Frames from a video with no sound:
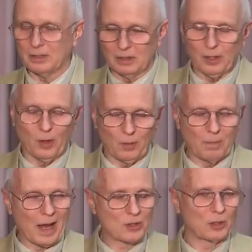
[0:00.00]
you know,
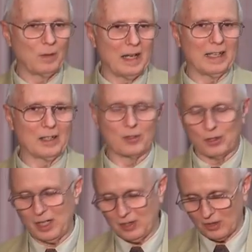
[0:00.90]
masquerading as
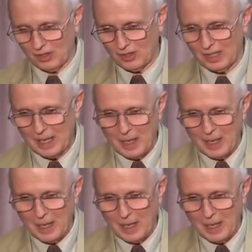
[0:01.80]
Jesus,